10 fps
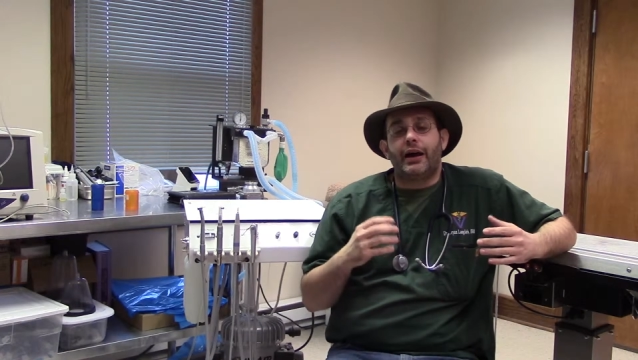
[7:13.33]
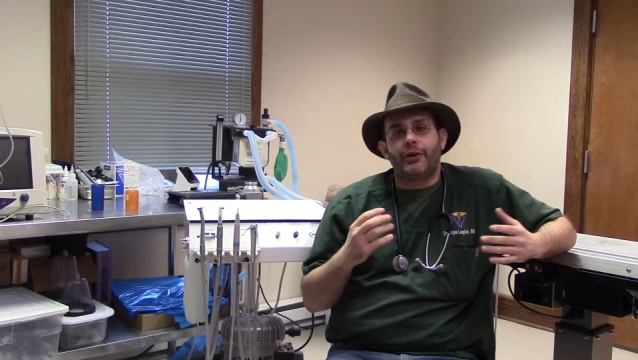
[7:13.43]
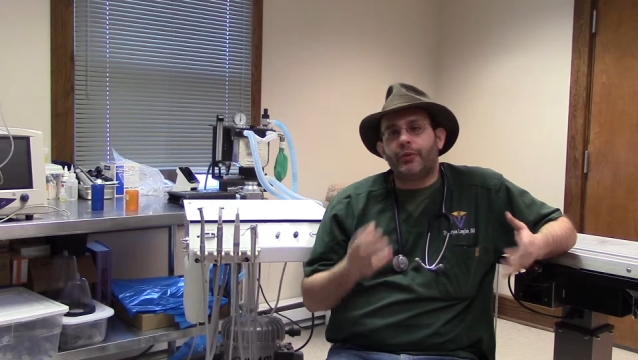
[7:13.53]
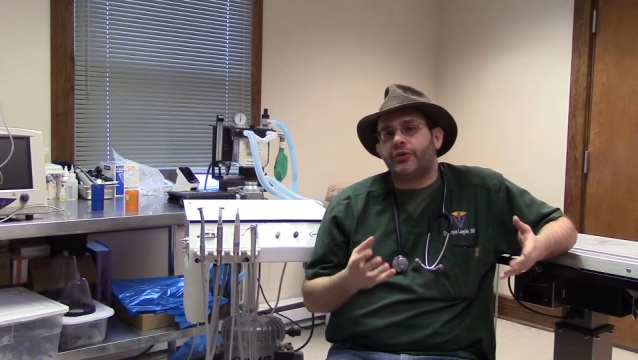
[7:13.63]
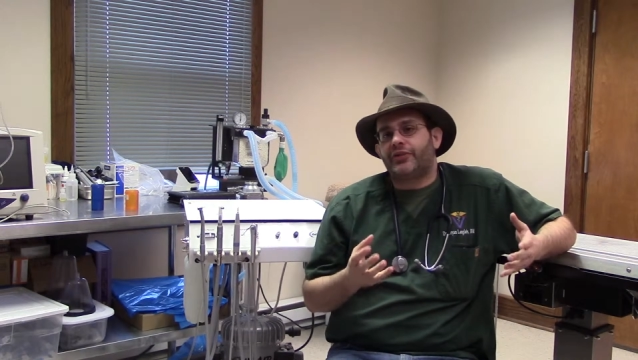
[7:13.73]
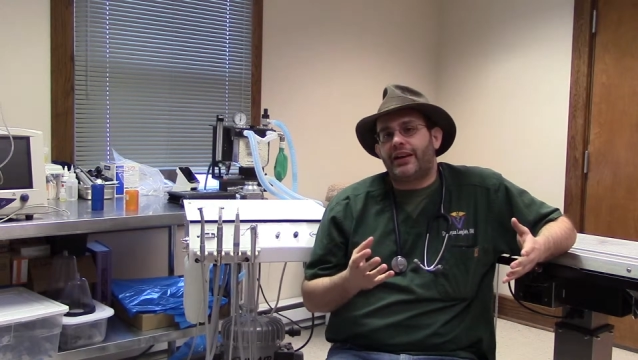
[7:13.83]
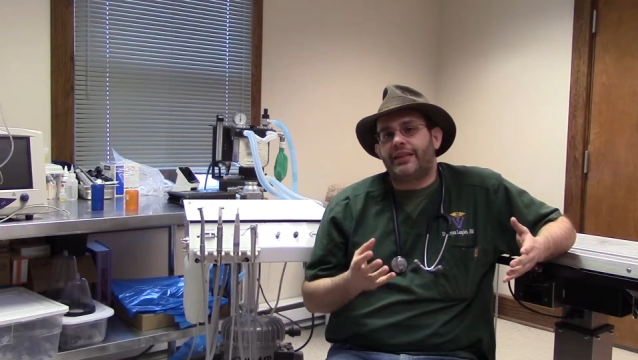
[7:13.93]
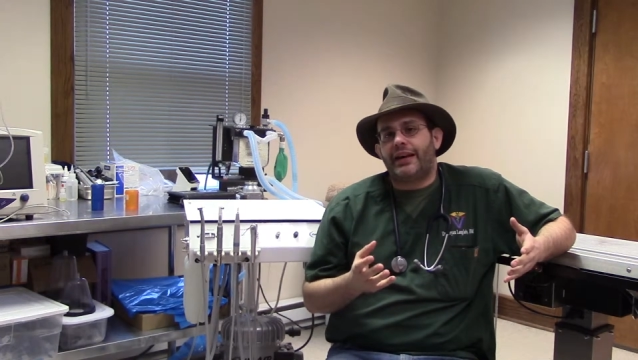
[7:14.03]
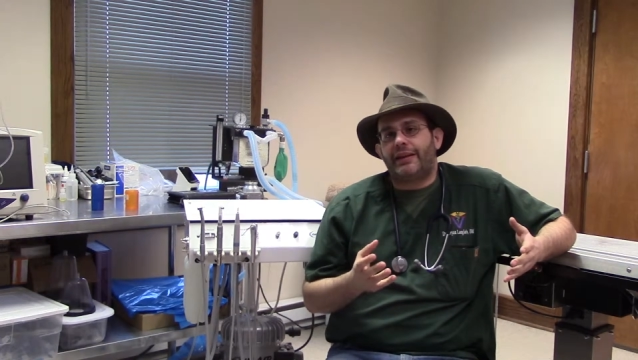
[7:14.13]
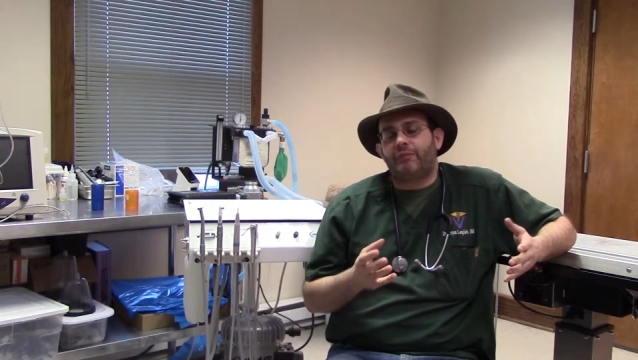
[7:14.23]
I will
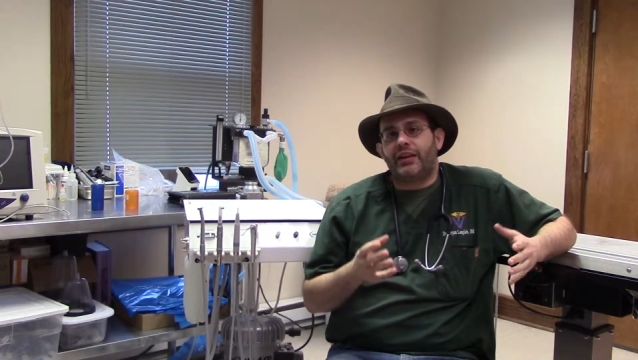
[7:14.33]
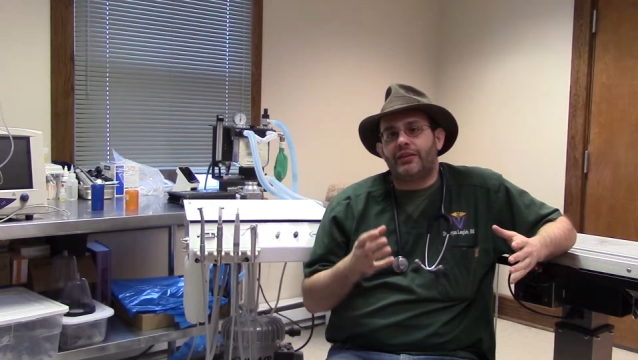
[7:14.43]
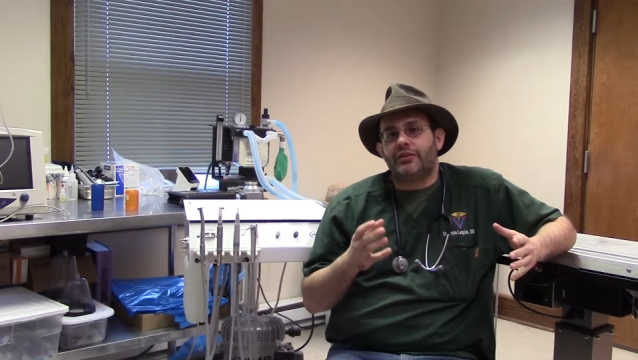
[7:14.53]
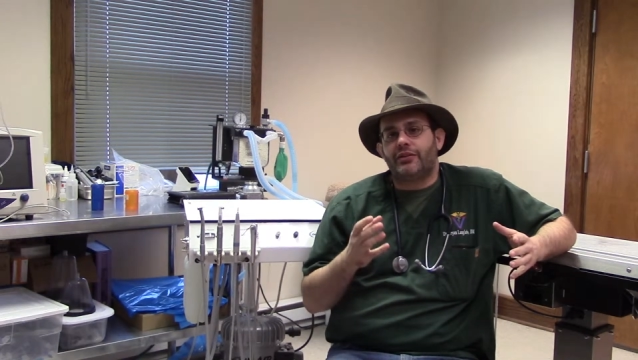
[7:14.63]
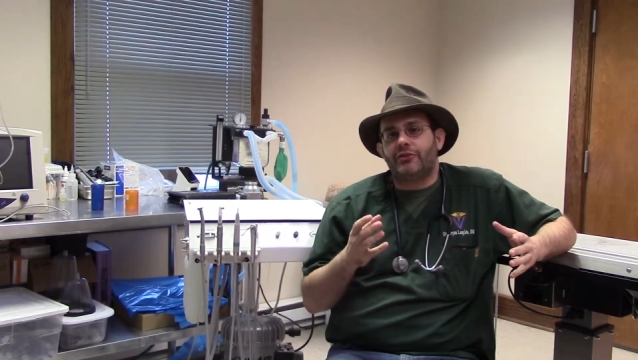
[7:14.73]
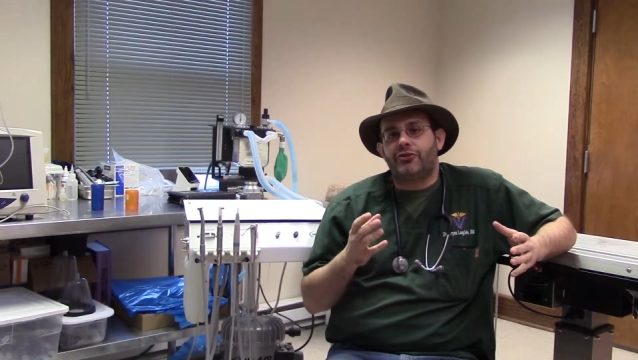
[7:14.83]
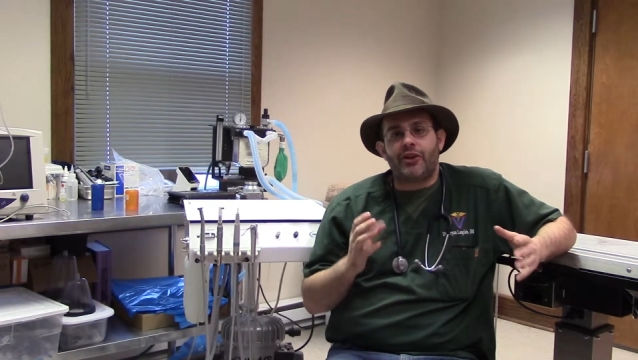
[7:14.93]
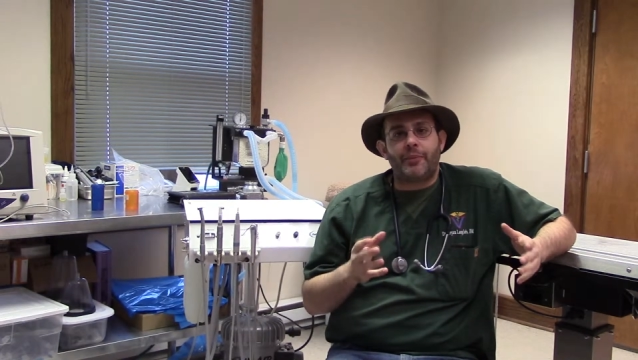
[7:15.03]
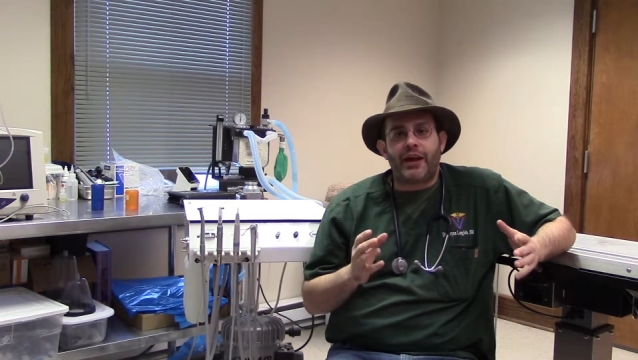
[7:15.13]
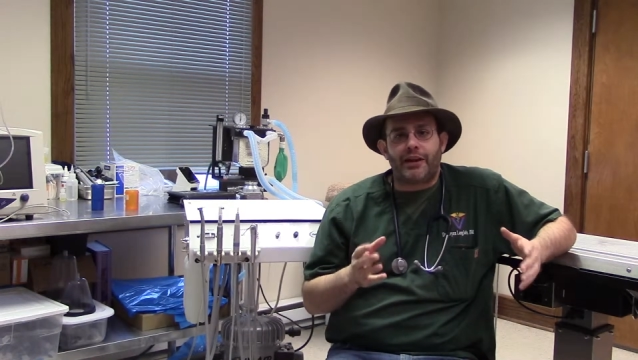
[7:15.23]
say that in
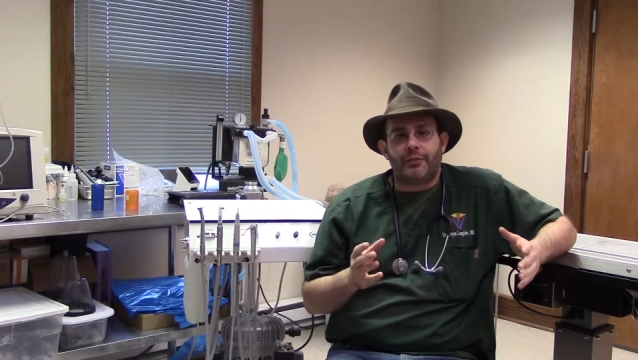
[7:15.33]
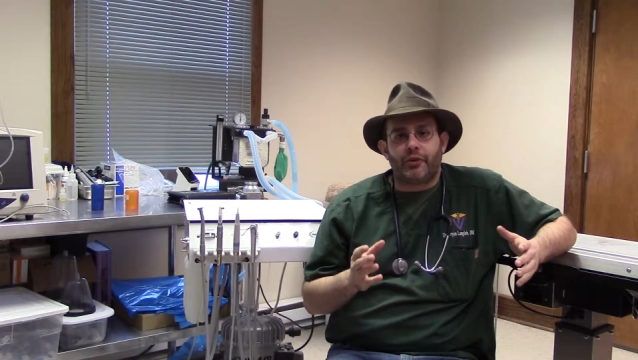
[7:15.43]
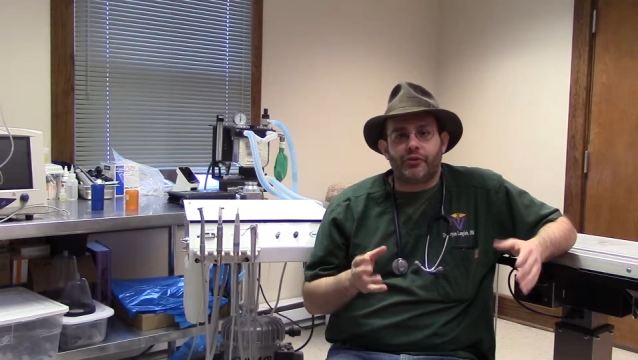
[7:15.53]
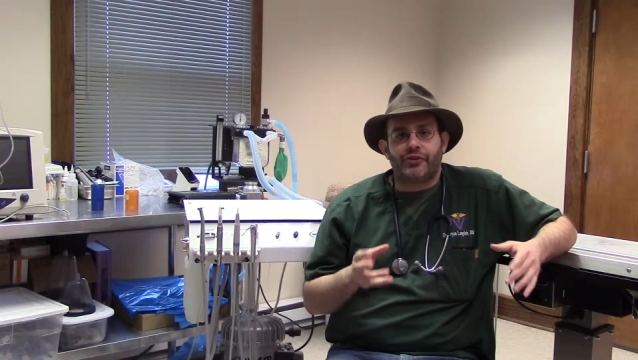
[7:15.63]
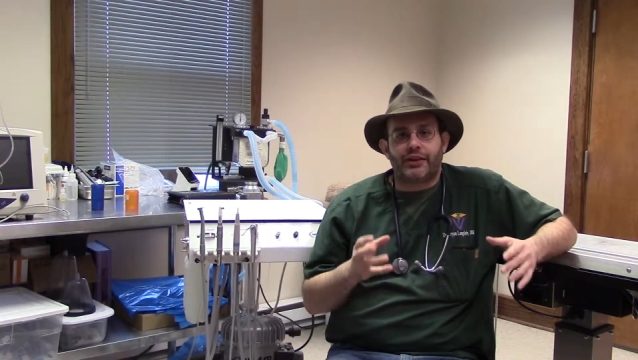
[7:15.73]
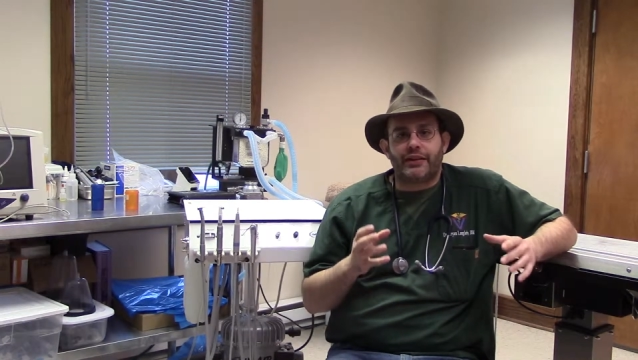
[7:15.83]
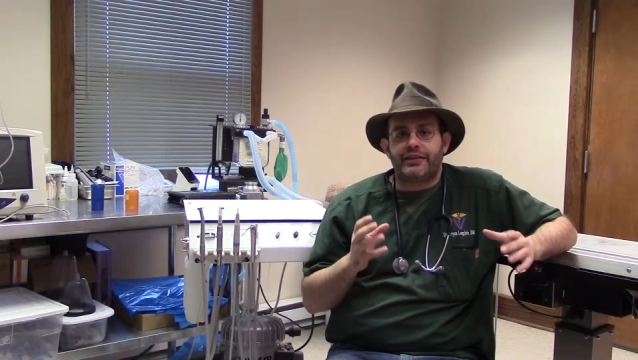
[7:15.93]
some animals,